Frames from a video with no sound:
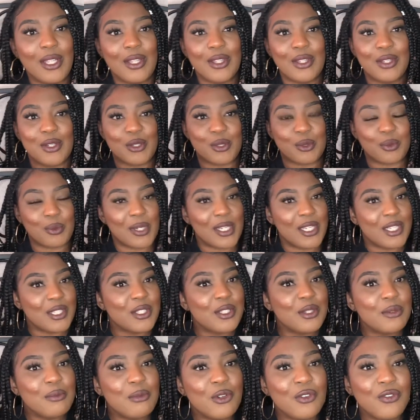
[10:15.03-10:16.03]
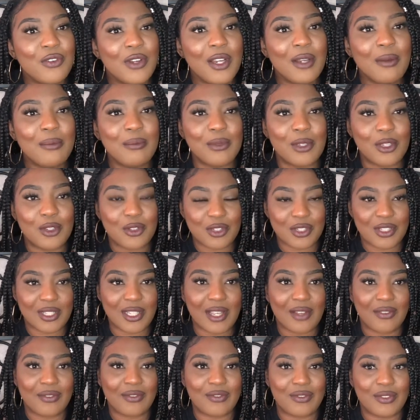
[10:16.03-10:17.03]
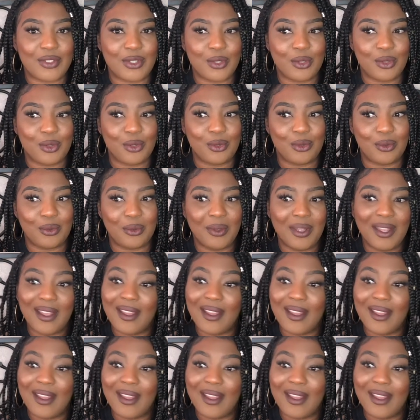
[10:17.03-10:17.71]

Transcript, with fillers: There's ways to move up. You just have to